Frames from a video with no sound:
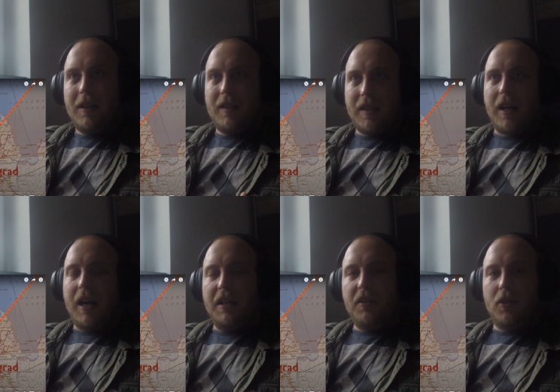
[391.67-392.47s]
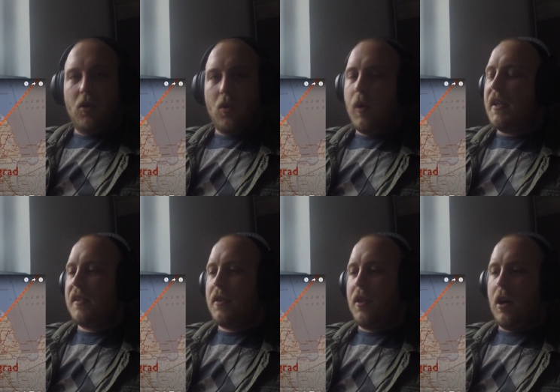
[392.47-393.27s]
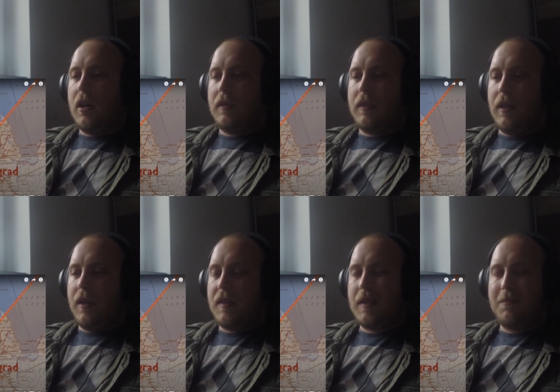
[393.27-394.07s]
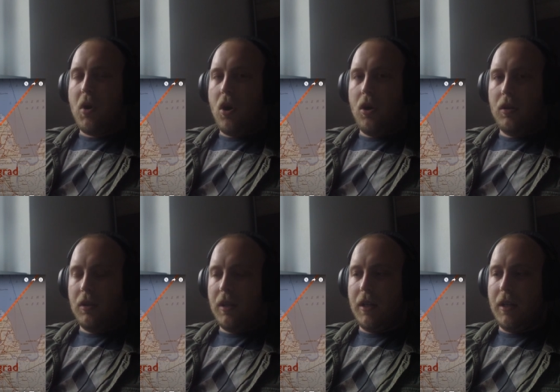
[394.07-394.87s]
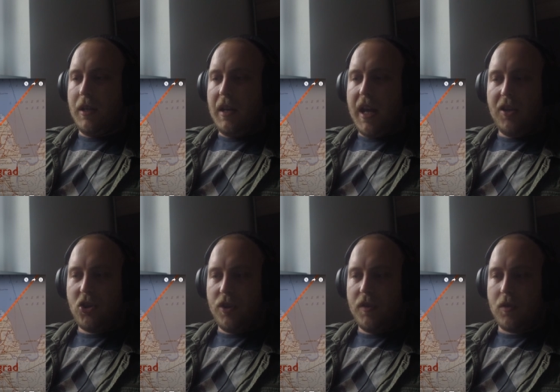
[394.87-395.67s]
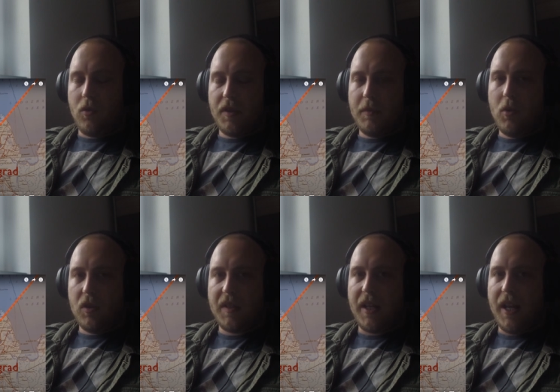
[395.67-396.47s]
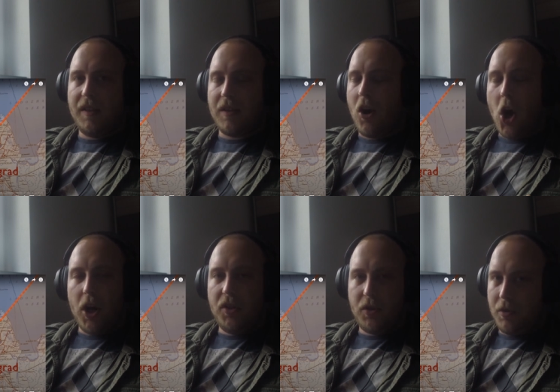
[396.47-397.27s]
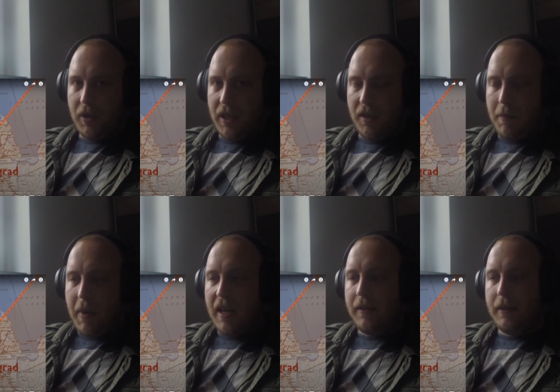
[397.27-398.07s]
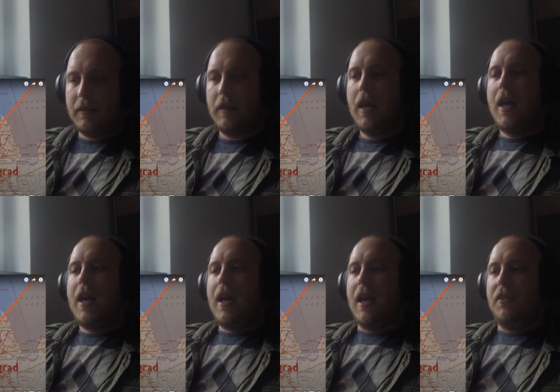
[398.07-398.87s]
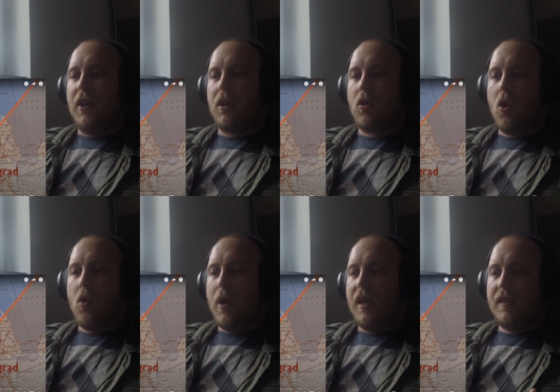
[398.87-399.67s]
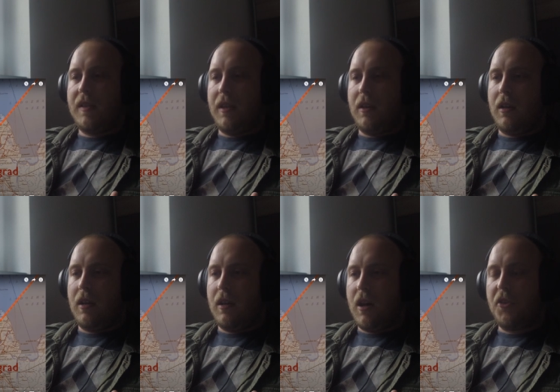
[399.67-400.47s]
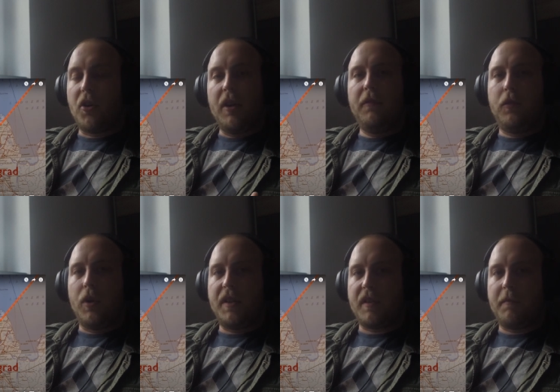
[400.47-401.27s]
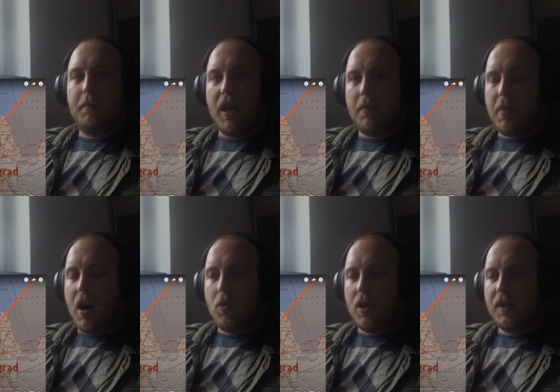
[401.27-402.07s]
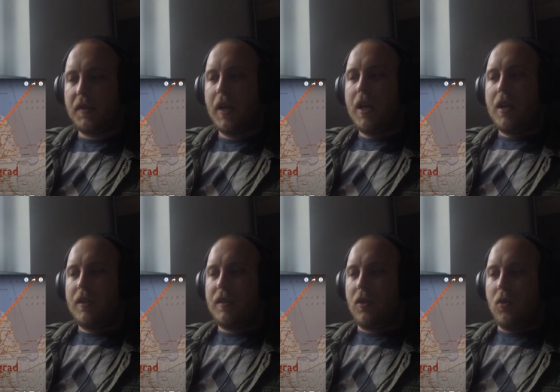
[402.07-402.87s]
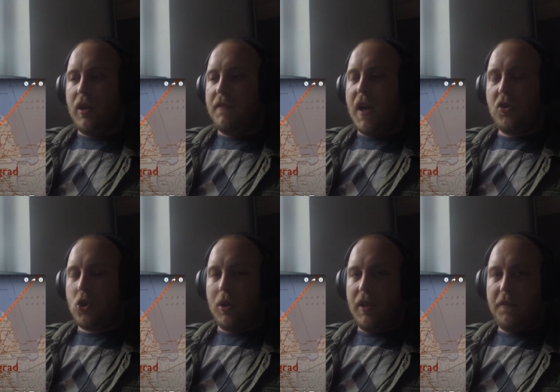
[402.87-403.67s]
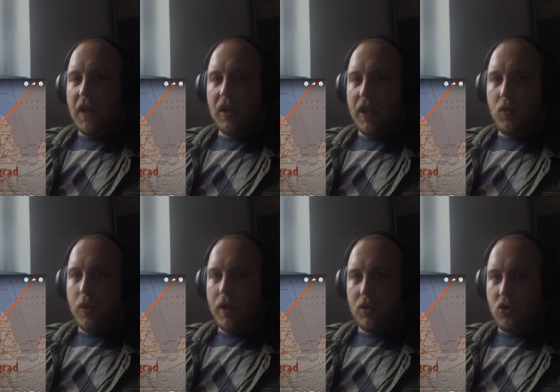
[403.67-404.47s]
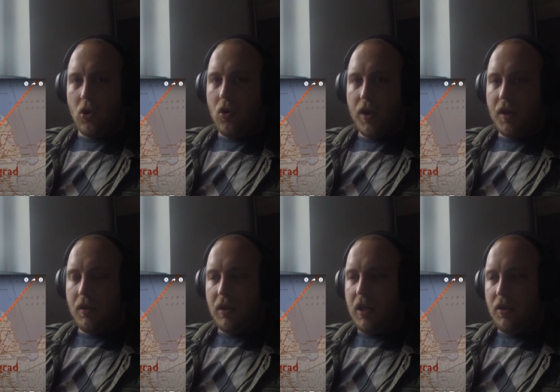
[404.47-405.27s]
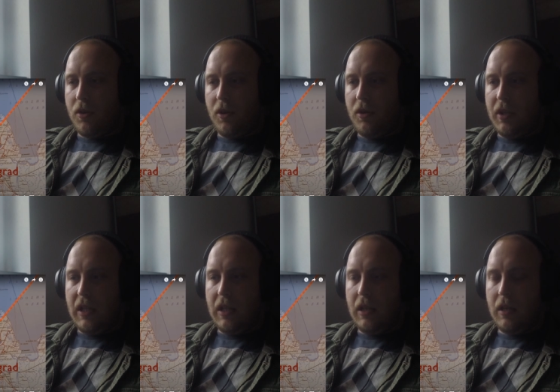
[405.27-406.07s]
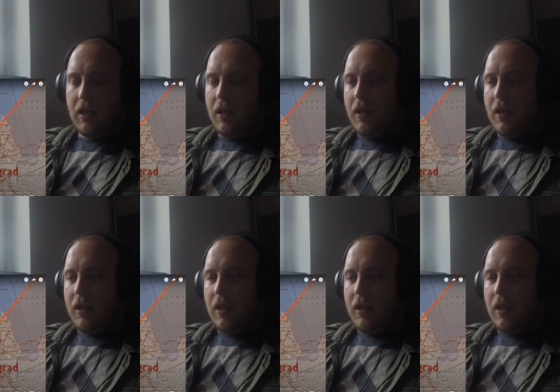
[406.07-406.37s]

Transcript: Stalin always thought small nations or small states aren't truly independent, and they're always under influence of big powers. So eventually Finland will join either the